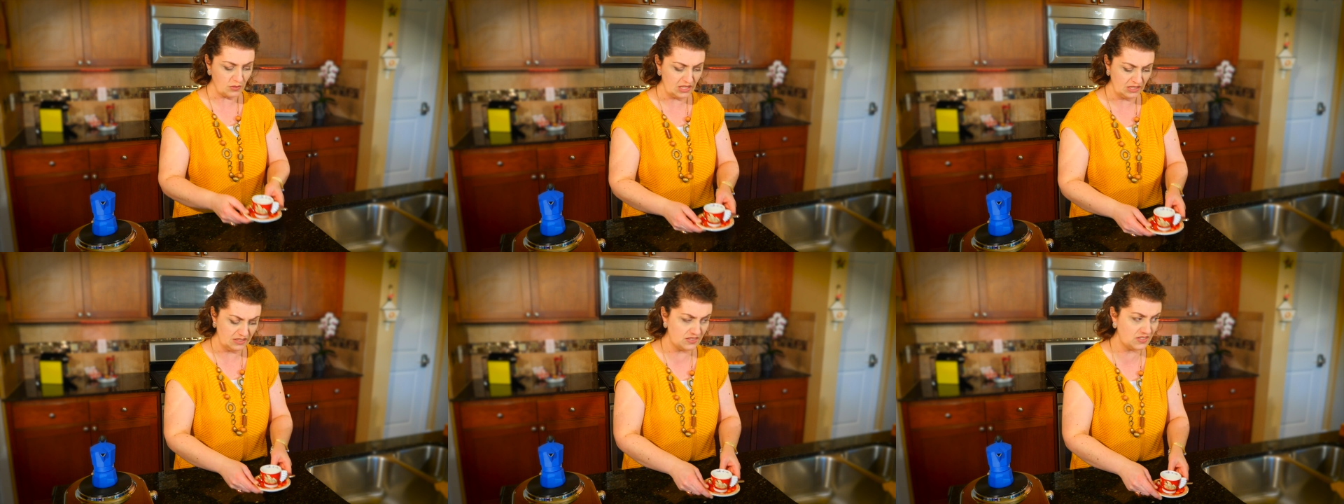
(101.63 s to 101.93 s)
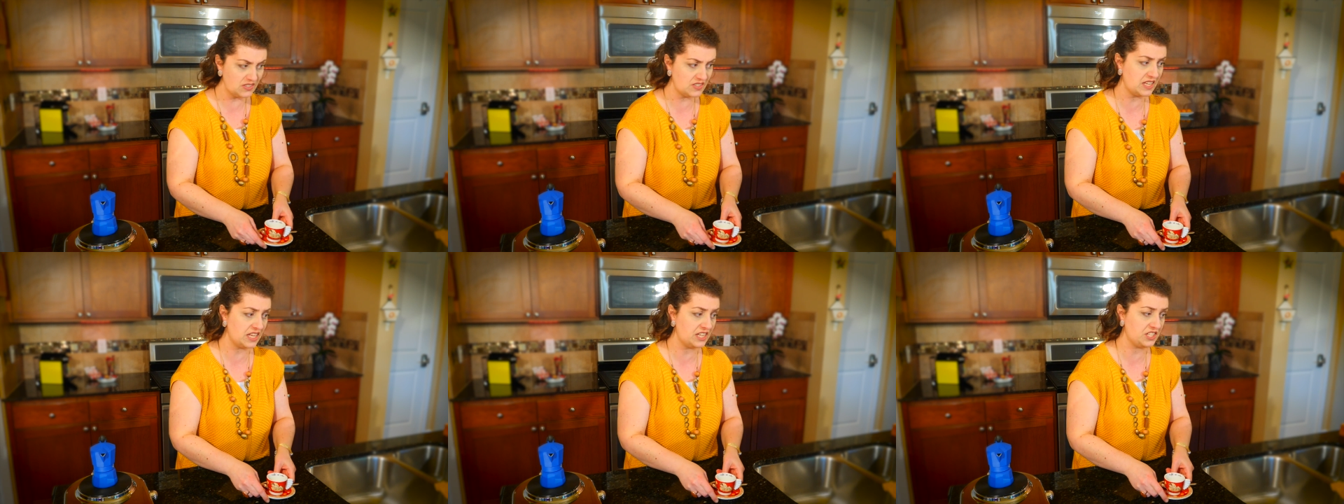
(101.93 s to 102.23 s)
This
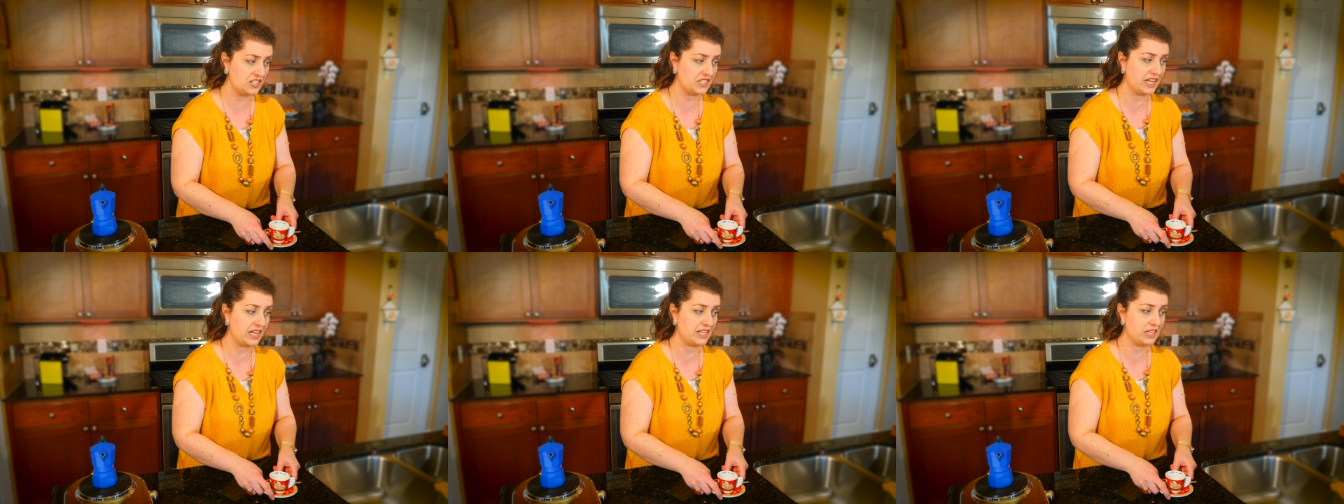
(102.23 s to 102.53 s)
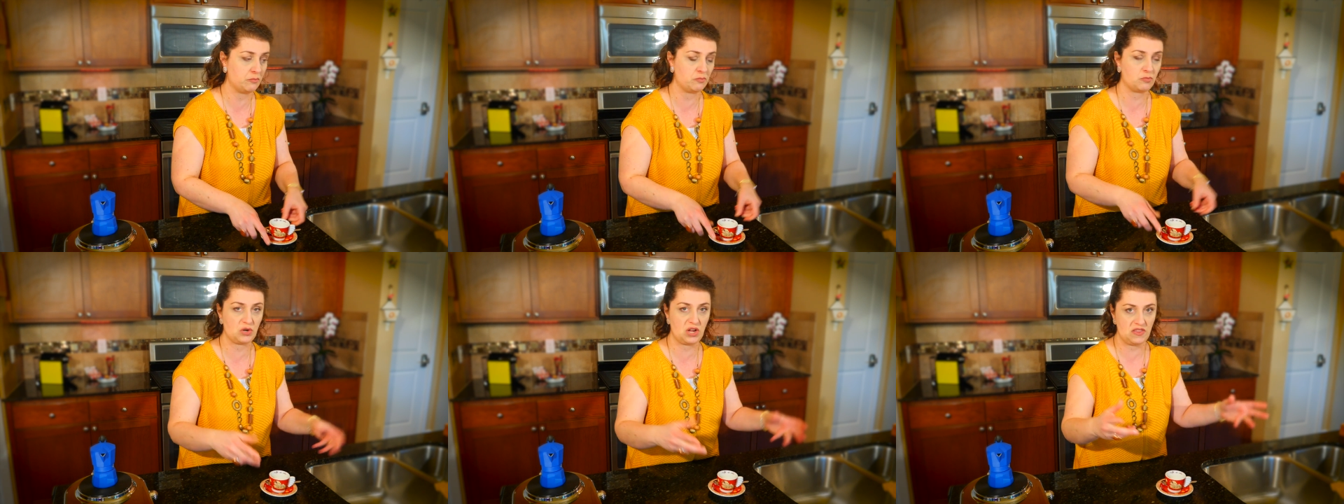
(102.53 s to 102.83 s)
is an
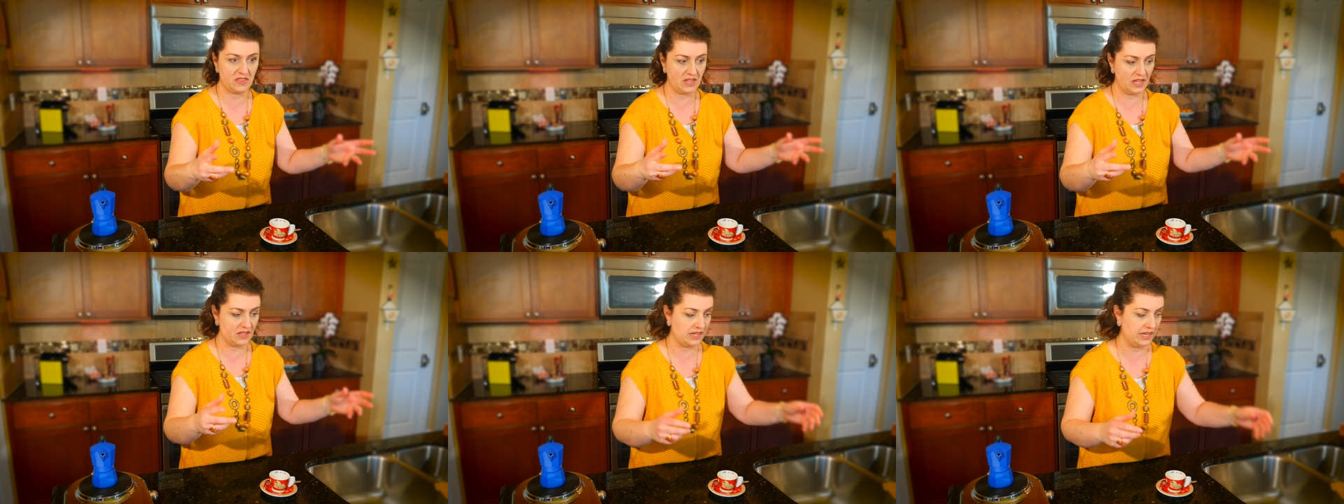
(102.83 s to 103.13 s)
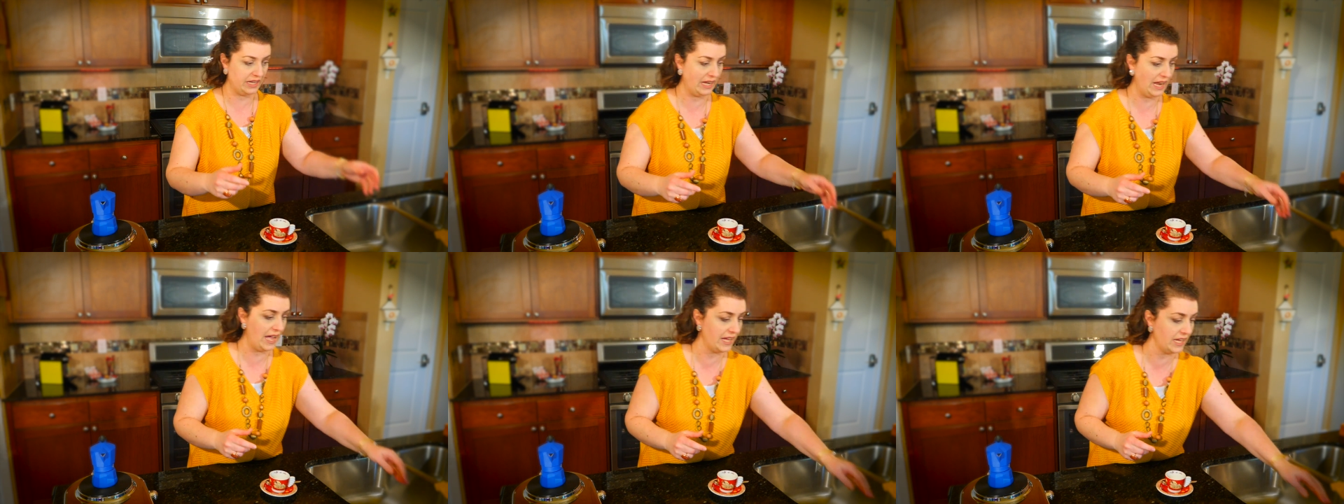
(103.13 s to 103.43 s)
Italian brand that
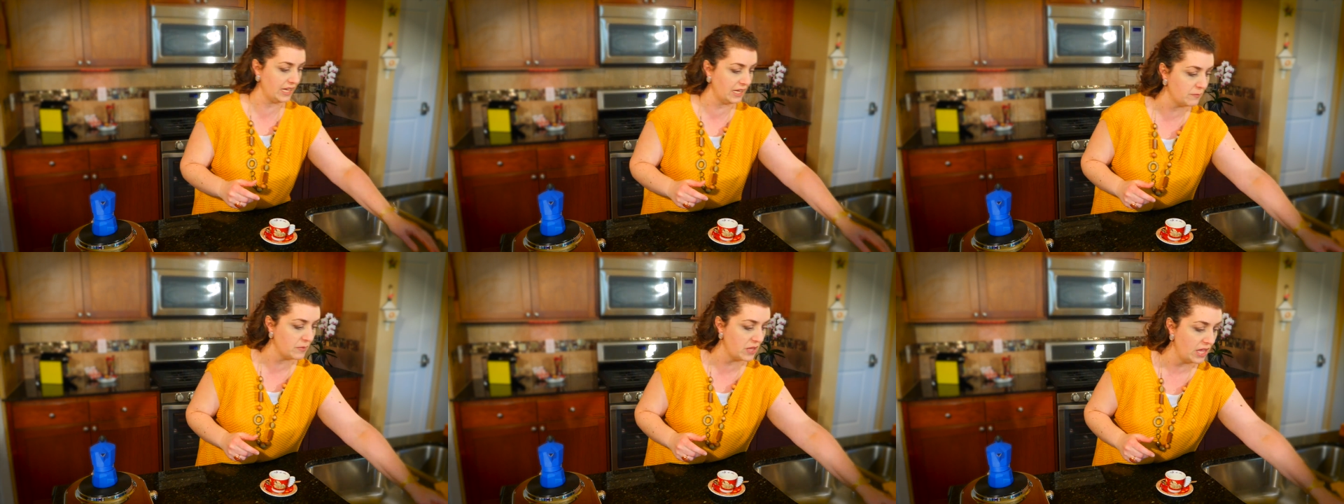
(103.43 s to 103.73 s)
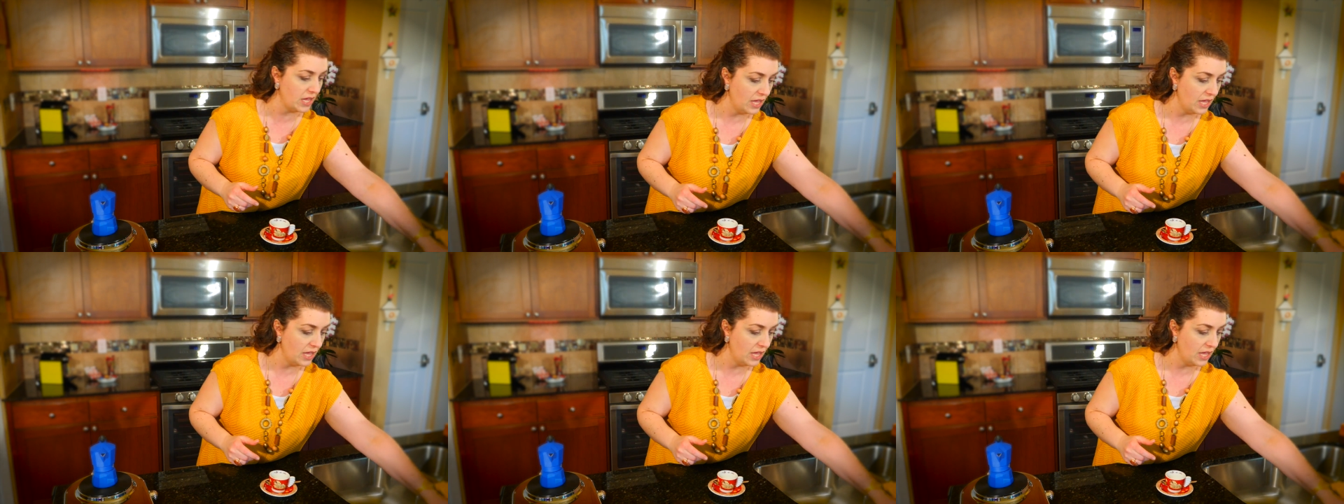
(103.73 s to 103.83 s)
I like.